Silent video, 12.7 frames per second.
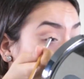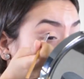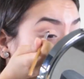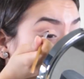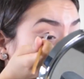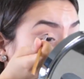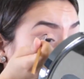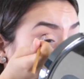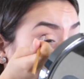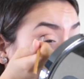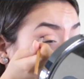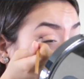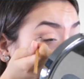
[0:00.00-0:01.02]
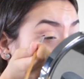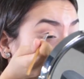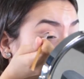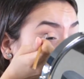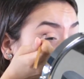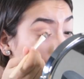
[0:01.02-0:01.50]
But yeah, so right now
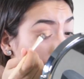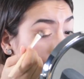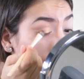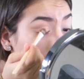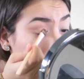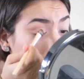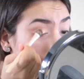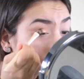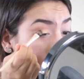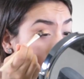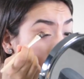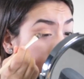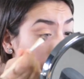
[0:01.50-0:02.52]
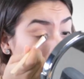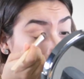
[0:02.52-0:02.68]
just continue to